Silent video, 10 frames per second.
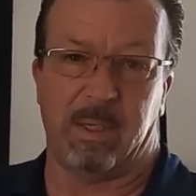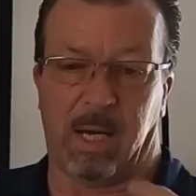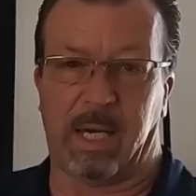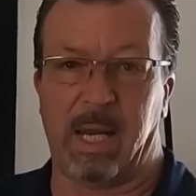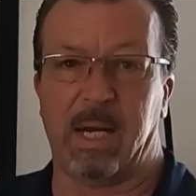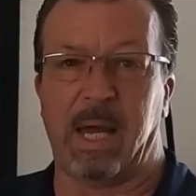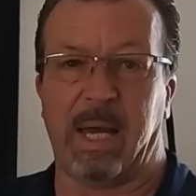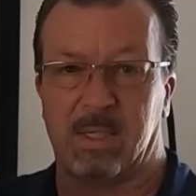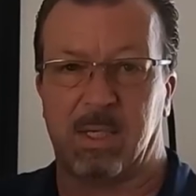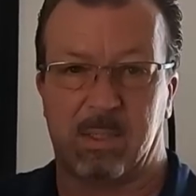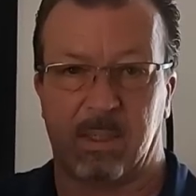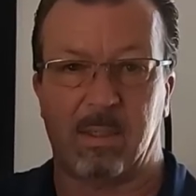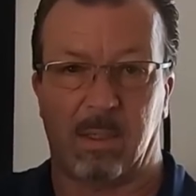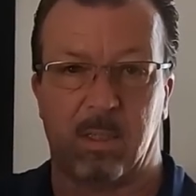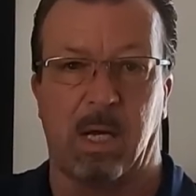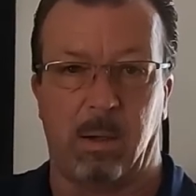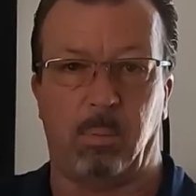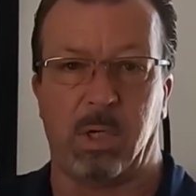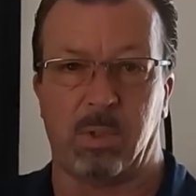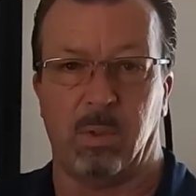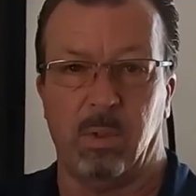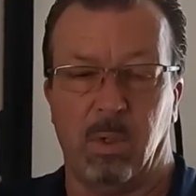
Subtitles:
I can't access the tire pressure.